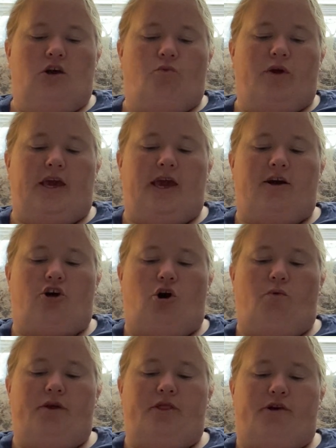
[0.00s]
We can't
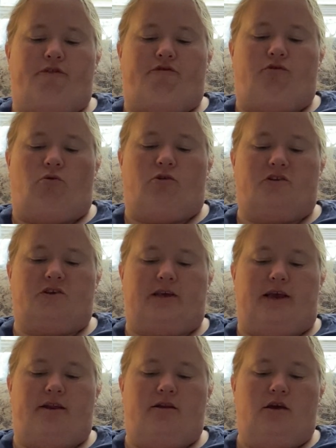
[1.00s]
go in there, Flora
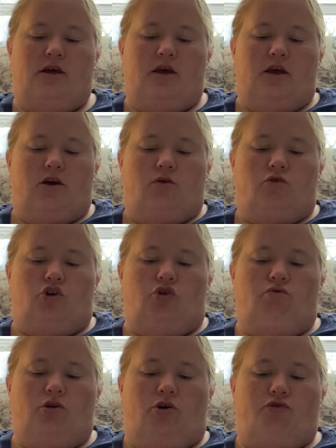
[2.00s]
said.
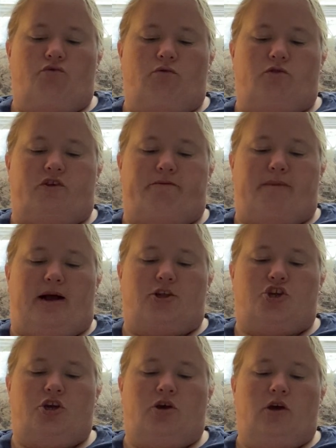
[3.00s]
You know the rules of
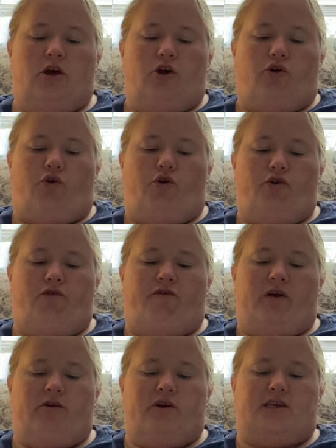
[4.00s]
magic. Good
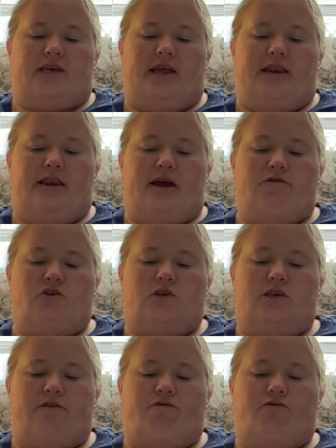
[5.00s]
fairies can never
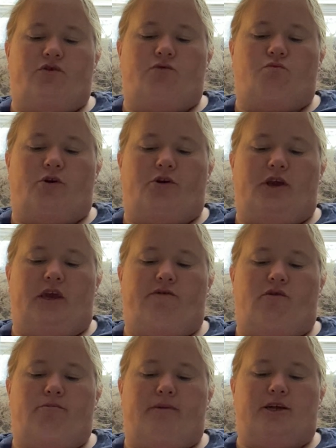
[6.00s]
set foot where
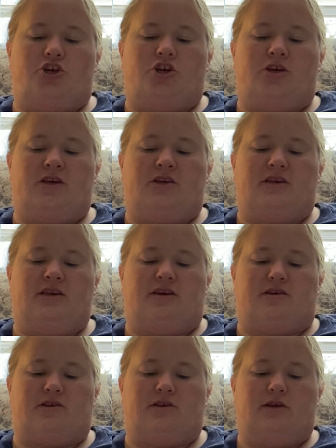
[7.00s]
evil magic
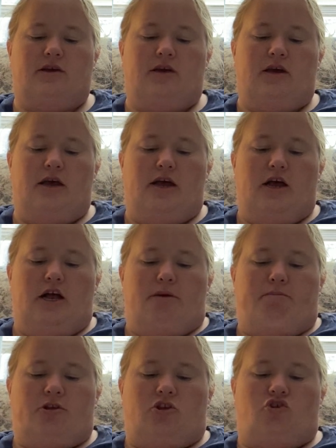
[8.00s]
exists.
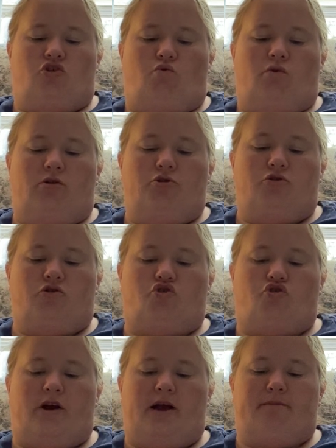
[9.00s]
But the squirrel looks
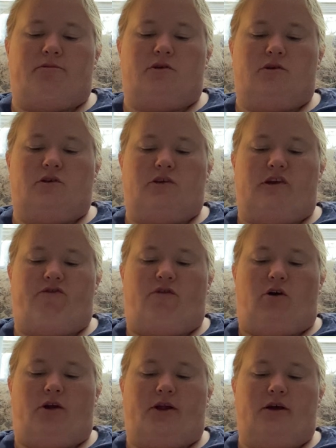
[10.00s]
trapped, said
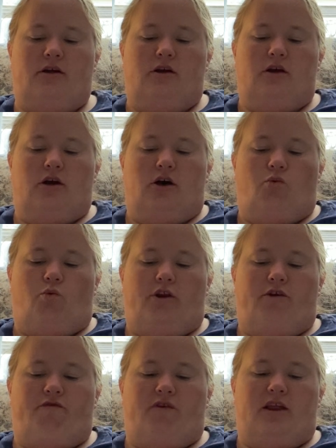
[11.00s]
Fauna. What
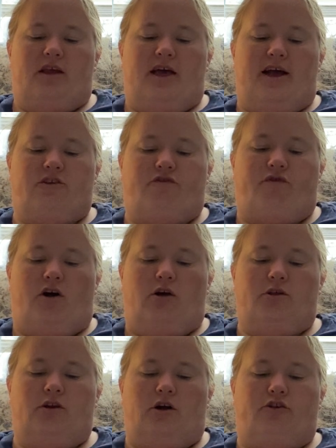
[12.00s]
if it has
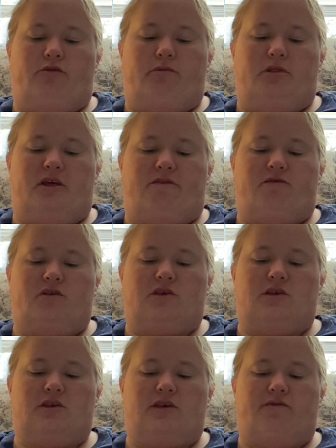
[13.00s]
fallen under
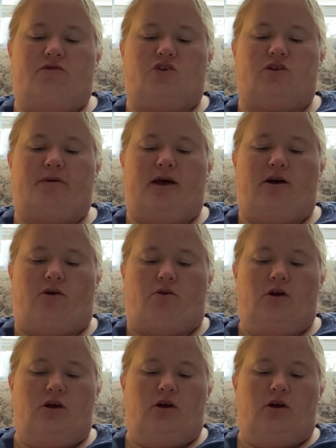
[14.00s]
Maleficent's evil spell?